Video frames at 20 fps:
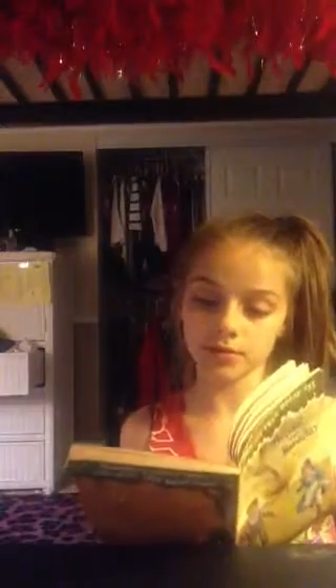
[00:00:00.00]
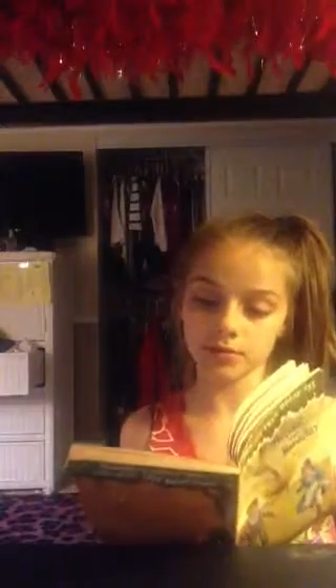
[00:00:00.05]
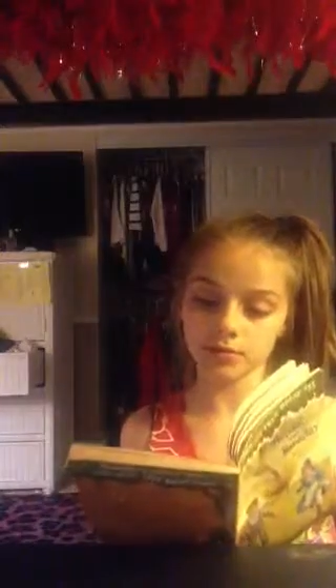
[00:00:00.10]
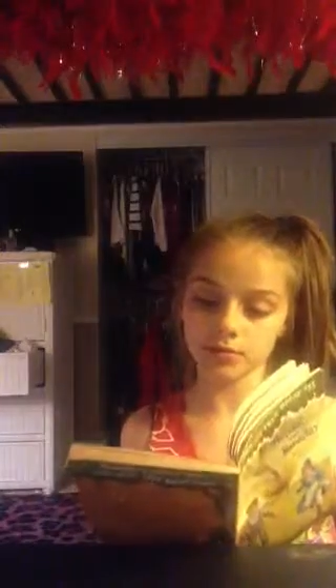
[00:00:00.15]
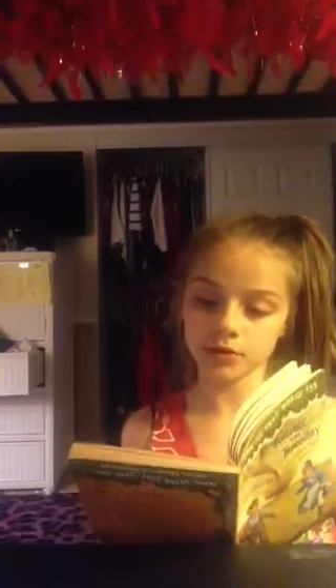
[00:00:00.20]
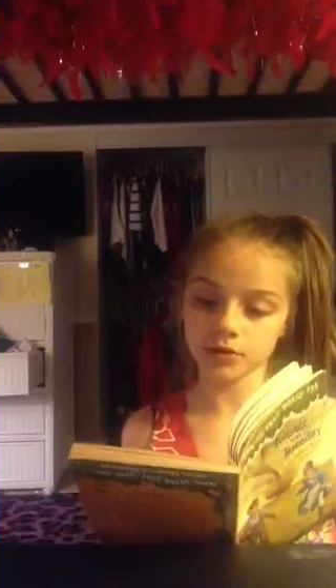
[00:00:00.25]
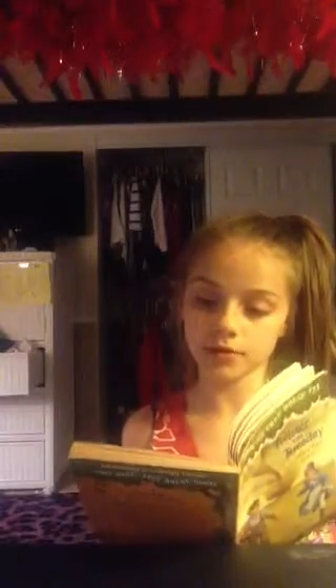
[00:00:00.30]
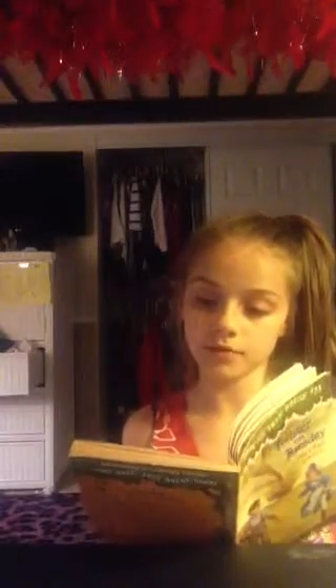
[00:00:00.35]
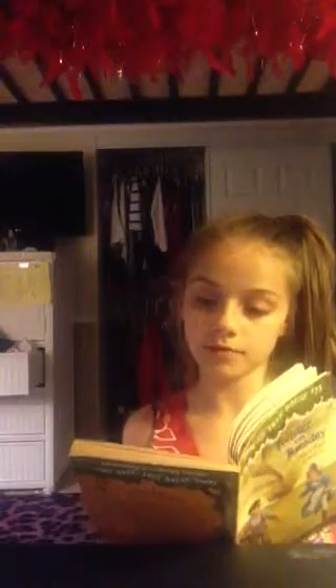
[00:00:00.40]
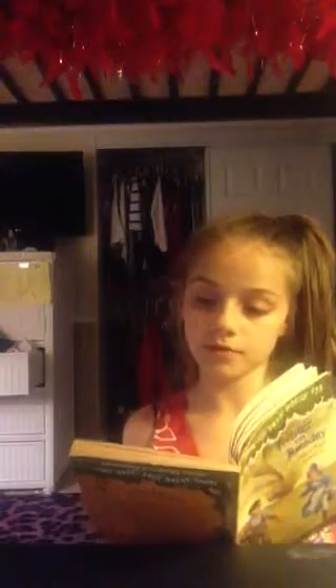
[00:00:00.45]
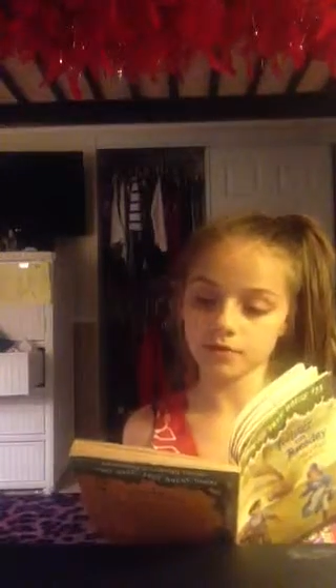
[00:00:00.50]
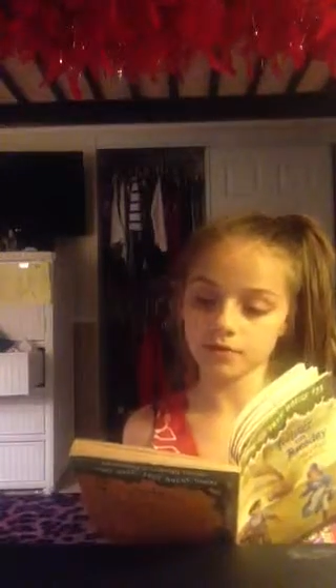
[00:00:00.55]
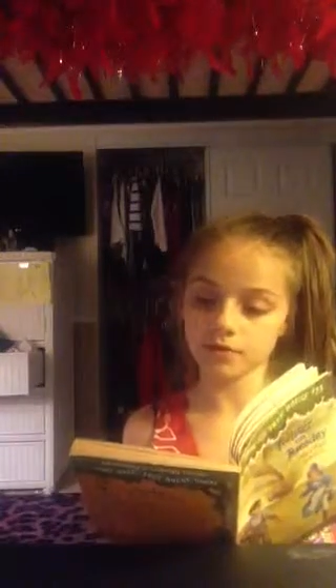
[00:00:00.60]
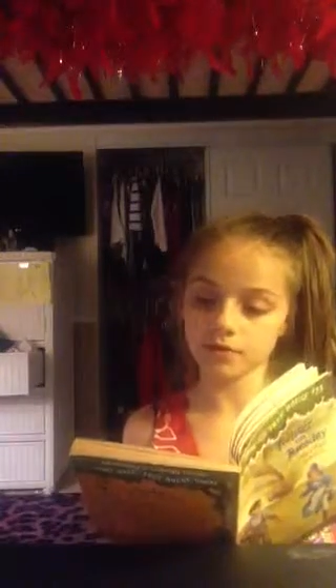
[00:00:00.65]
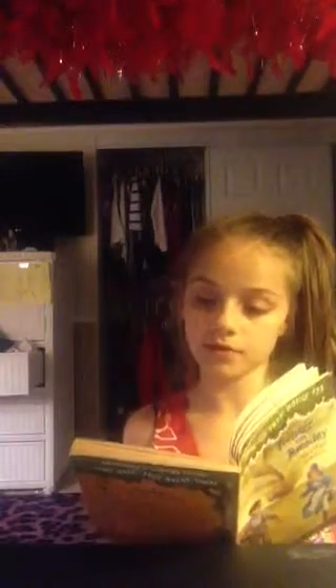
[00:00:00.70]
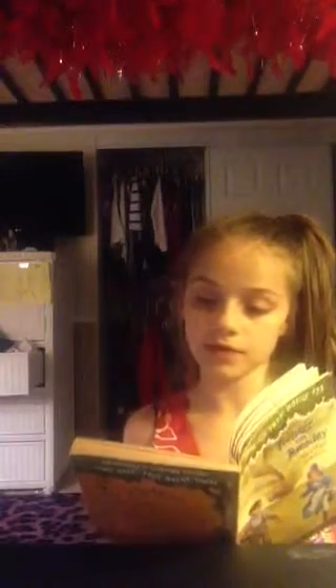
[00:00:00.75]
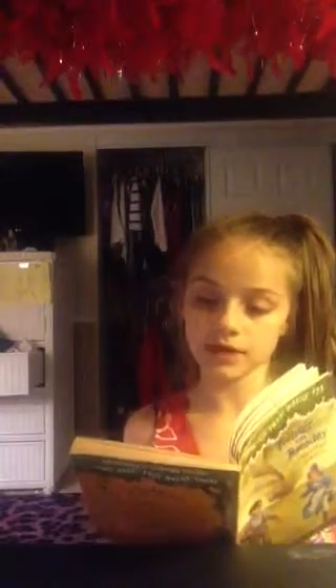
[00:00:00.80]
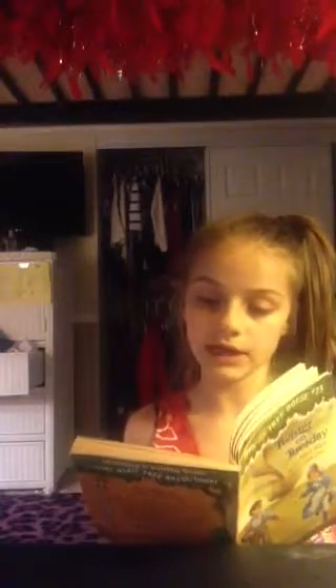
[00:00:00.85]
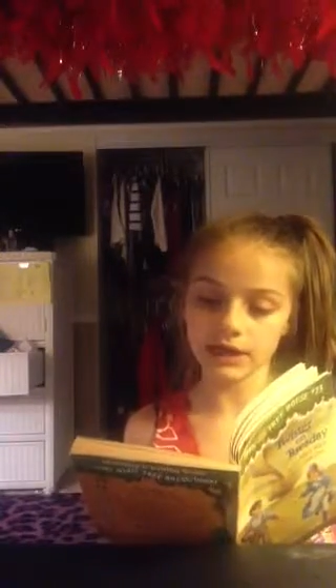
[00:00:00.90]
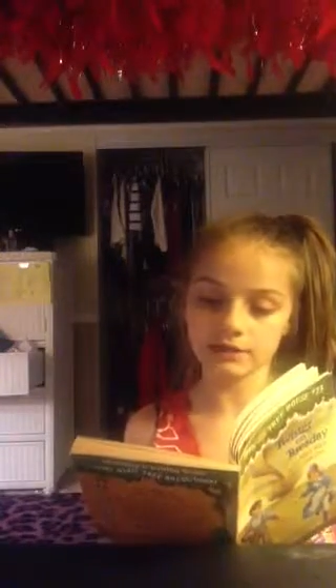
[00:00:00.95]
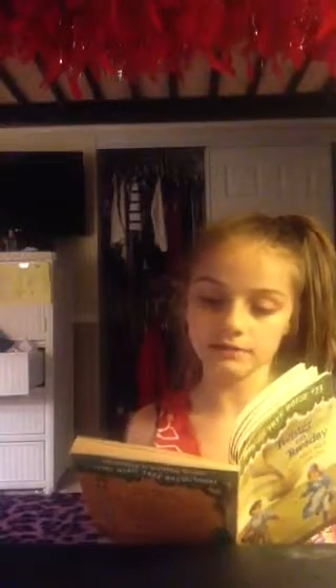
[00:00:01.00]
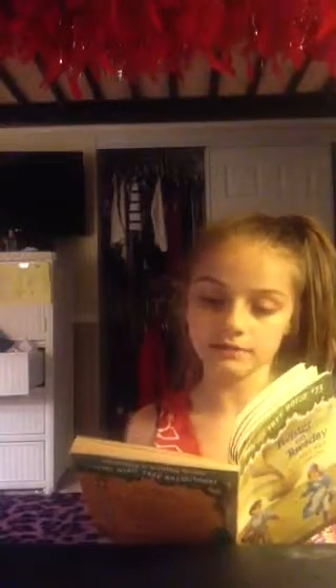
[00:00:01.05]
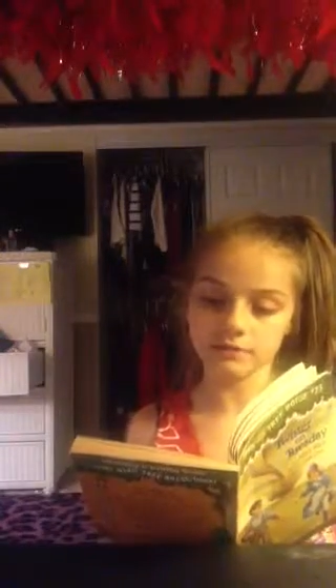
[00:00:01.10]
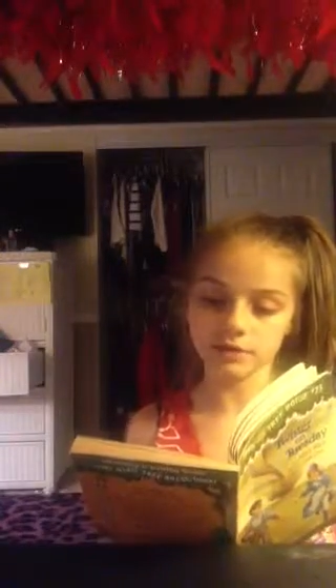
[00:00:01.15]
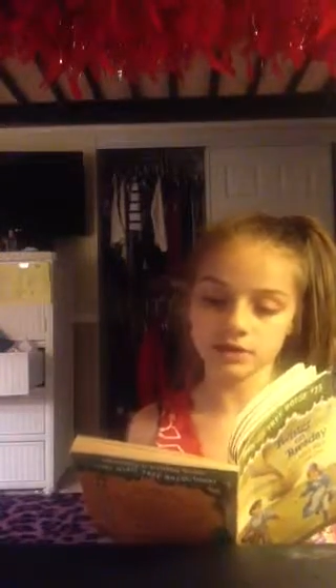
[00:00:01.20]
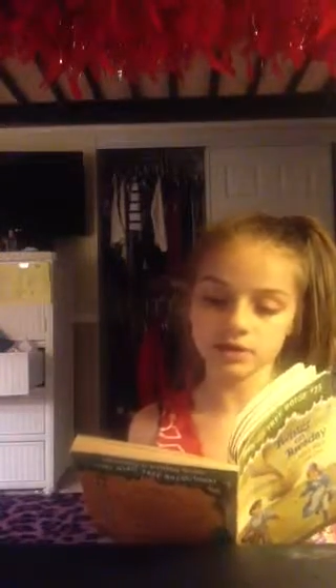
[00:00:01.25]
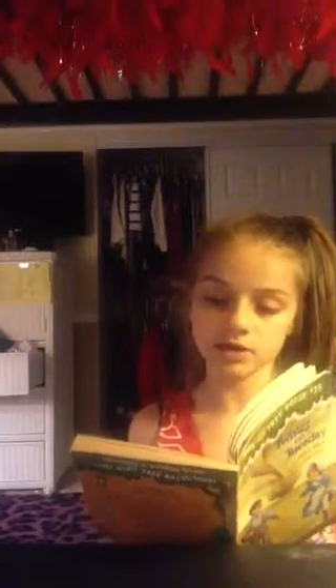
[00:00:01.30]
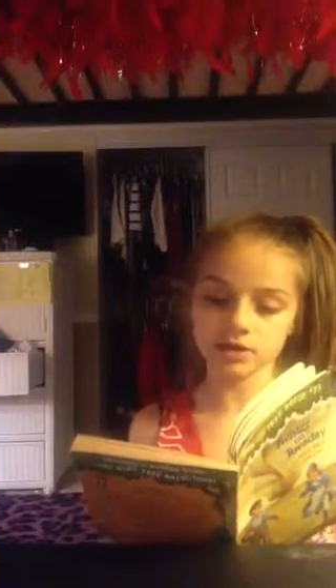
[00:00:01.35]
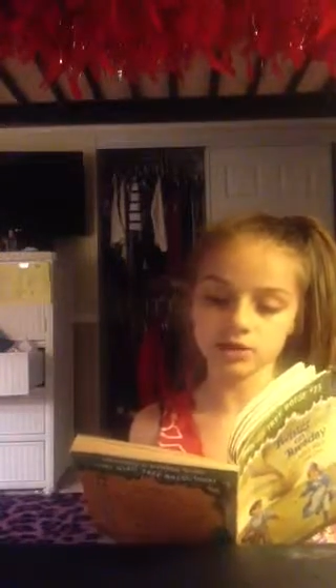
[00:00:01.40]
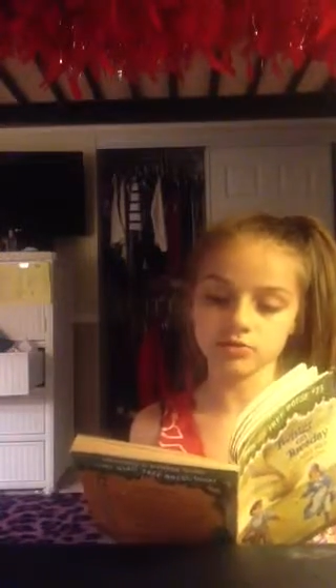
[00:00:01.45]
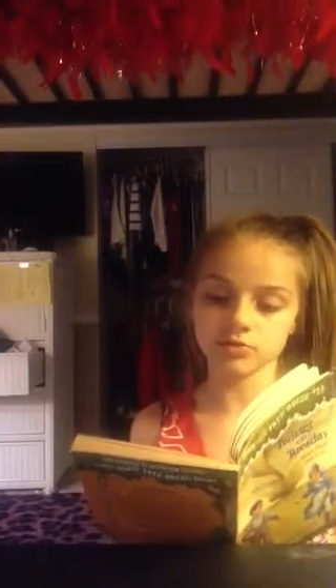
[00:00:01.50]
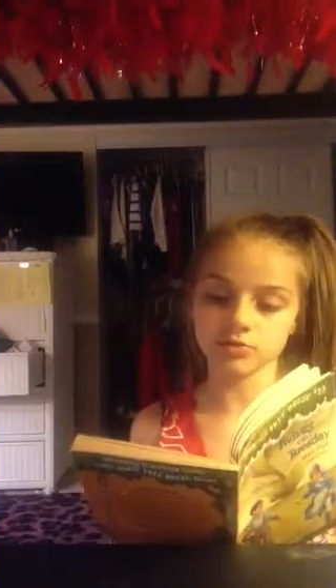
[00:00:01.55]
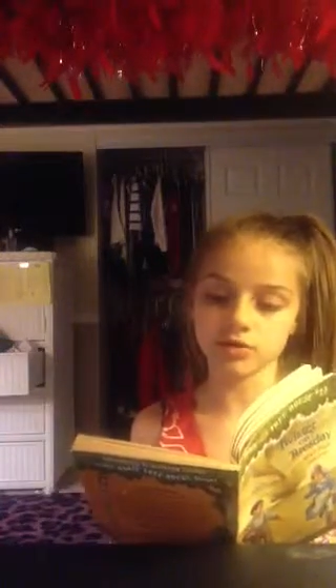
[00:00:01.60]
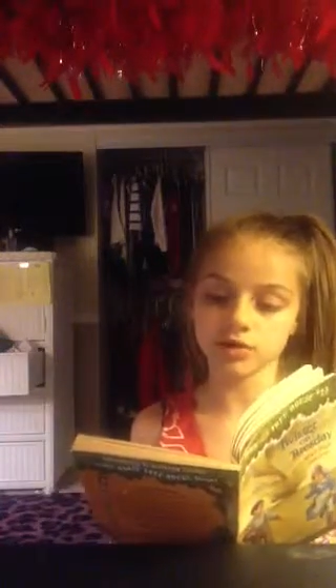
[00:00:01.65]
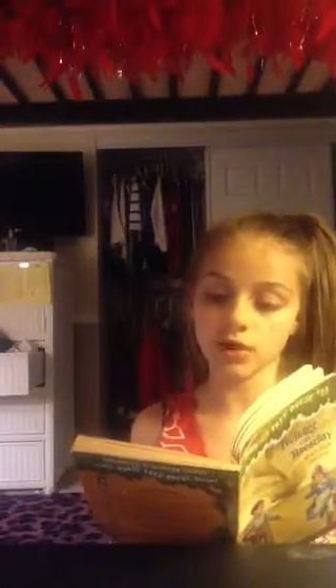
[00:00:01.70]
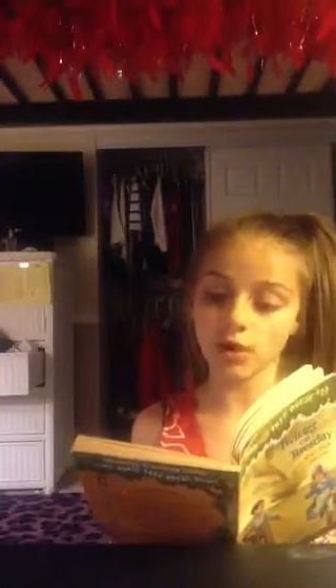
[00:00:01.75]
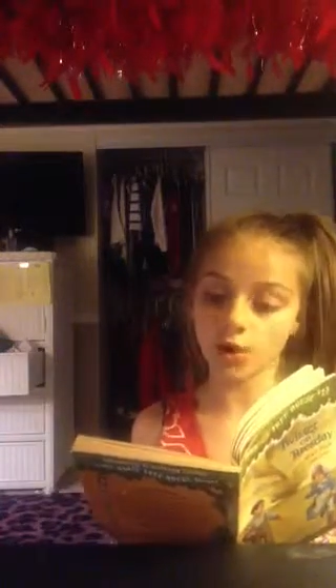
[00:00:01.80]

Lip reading: prairie before, Native Americans were the